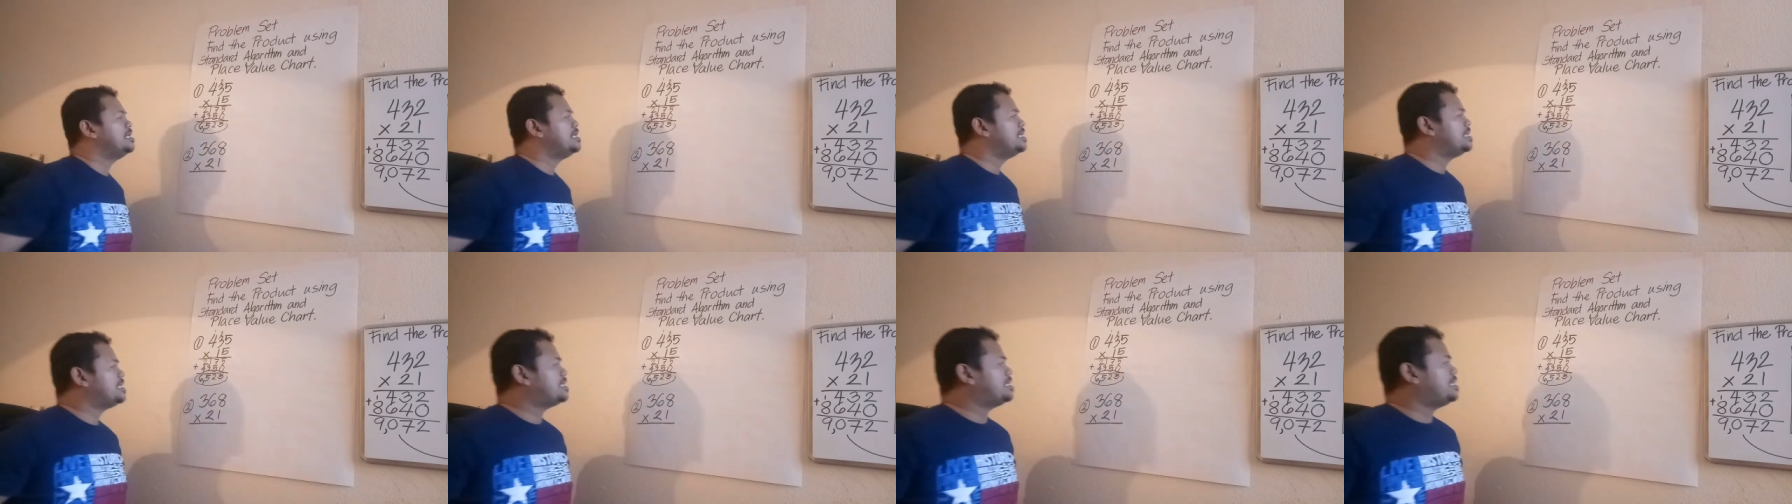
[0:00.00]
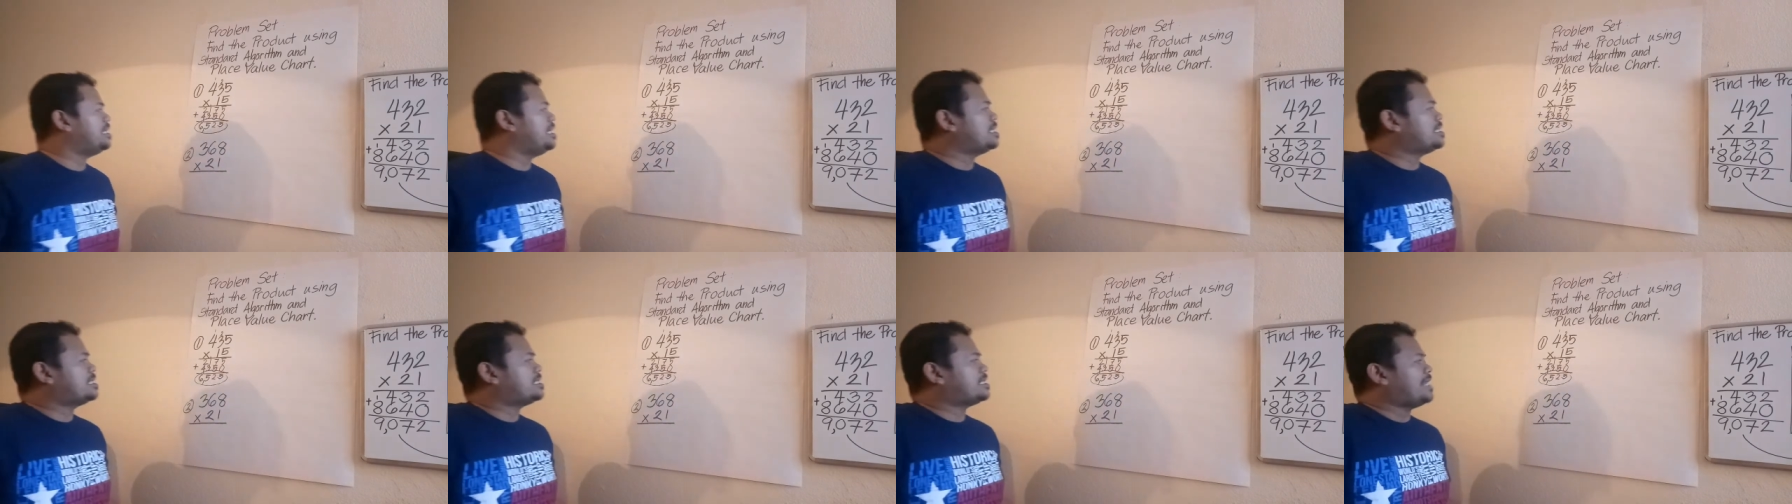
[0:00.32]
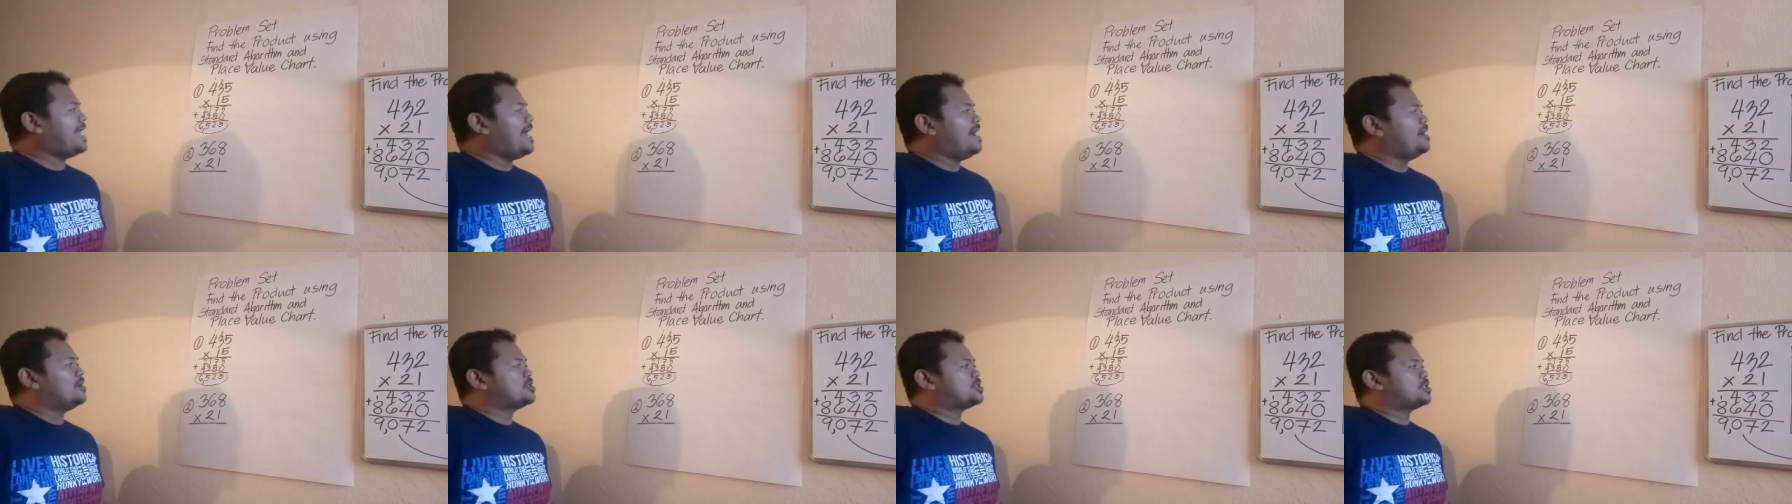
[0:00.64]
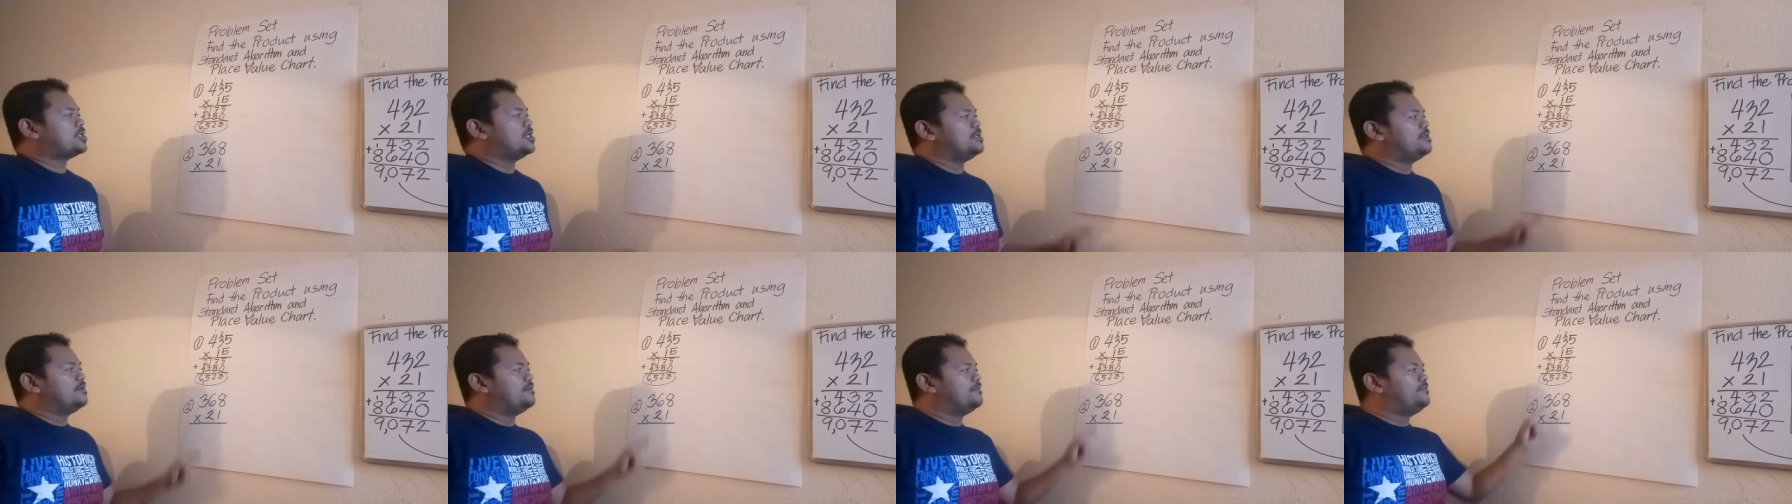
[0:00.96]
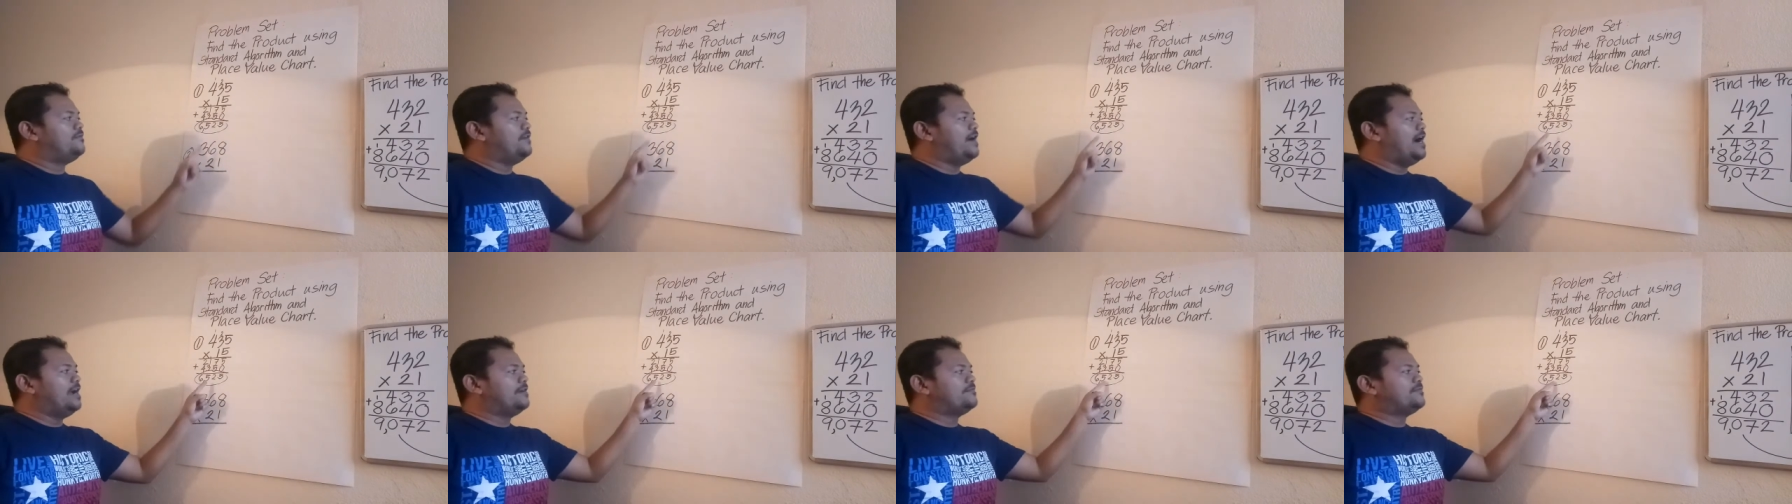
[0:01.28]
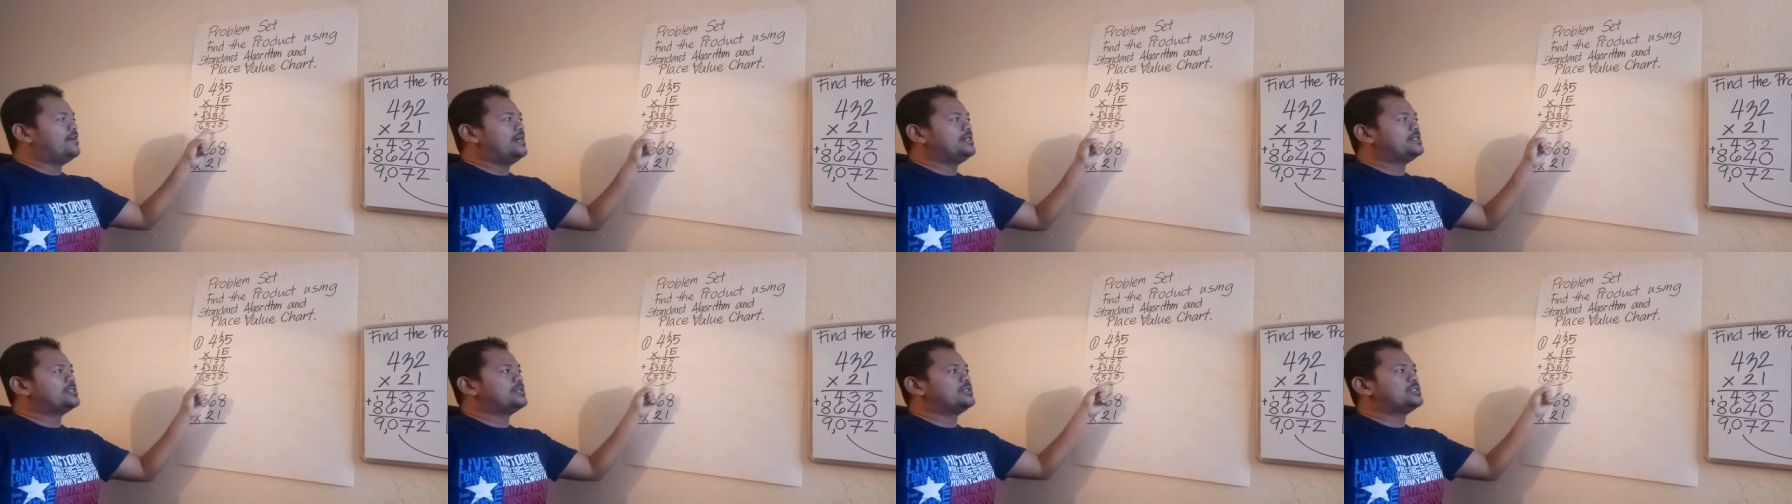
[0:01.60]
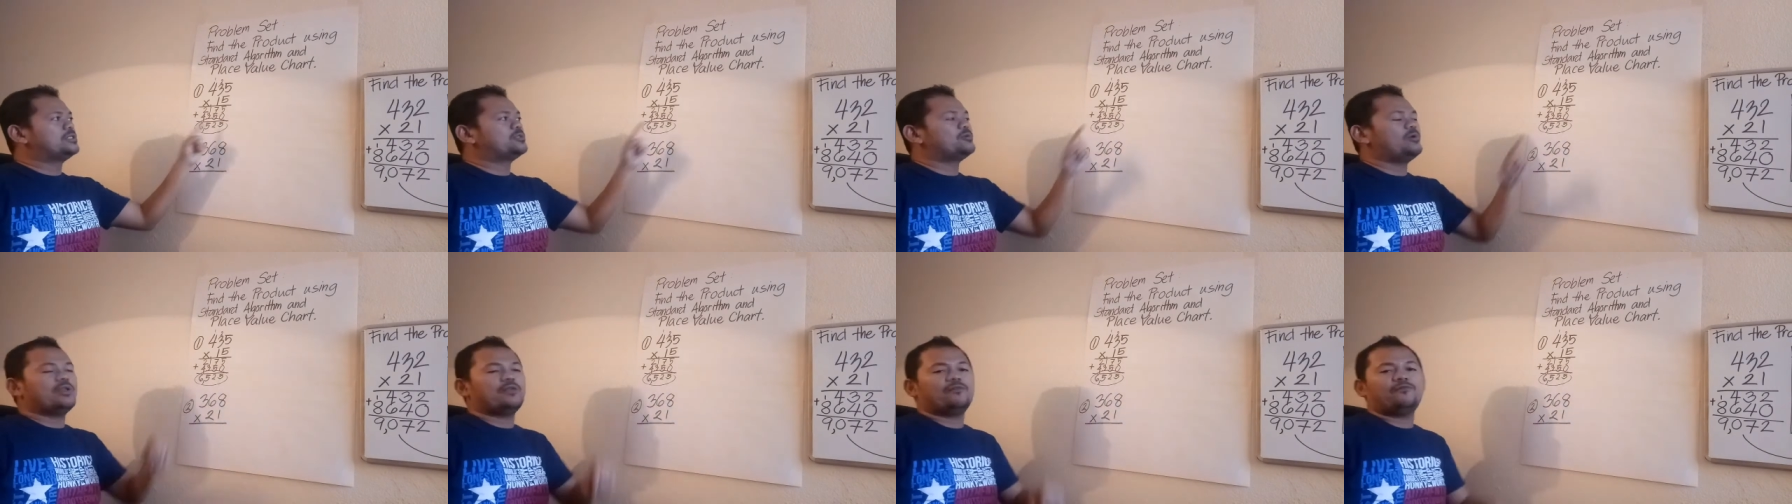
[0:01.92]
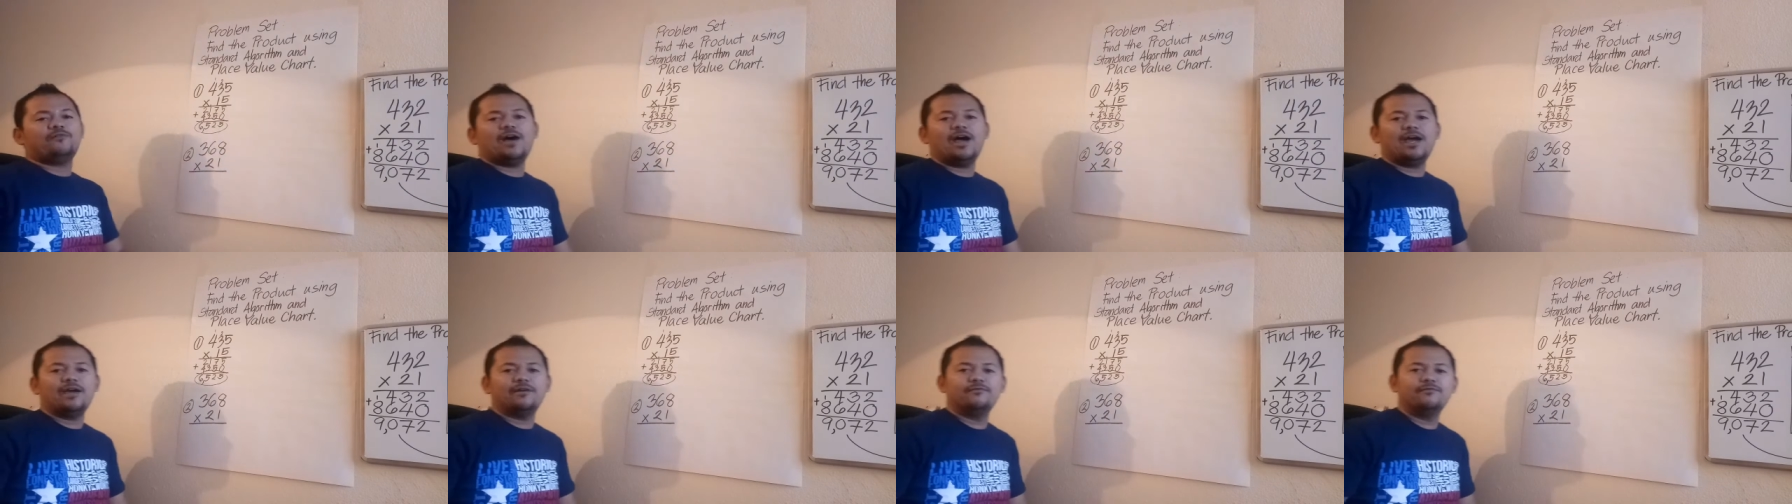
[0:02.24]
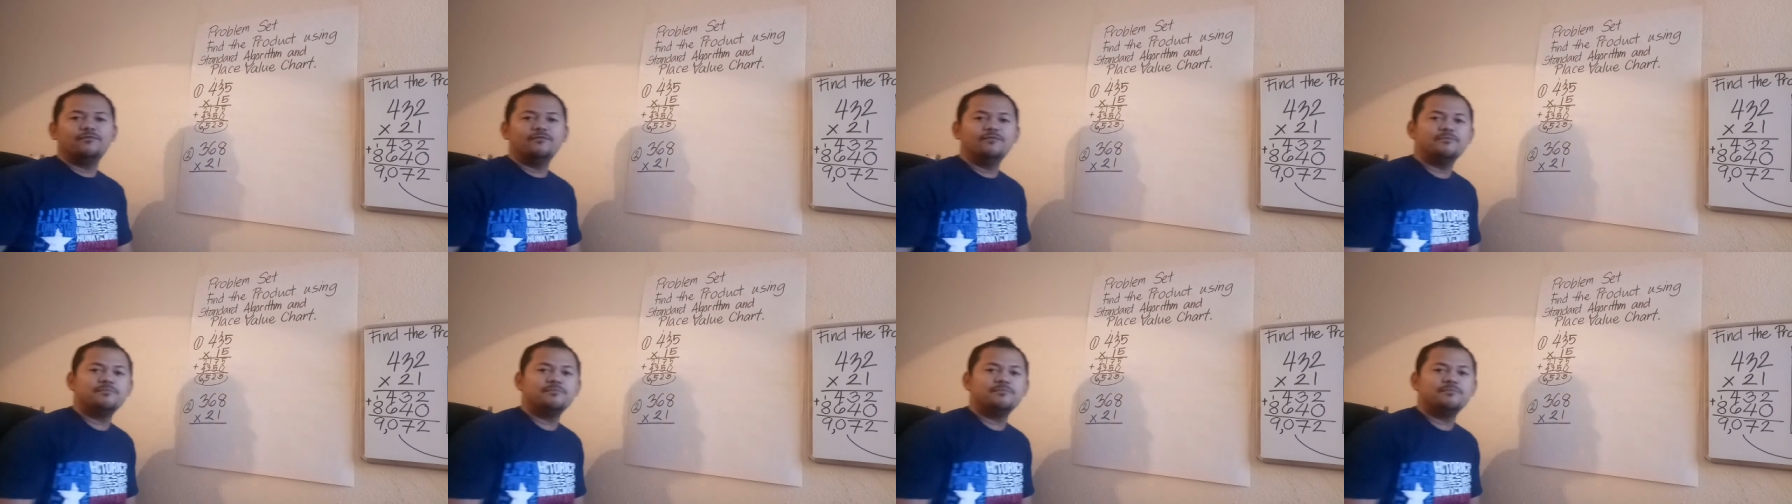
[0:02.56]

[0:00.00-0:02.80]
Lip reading: 6,525.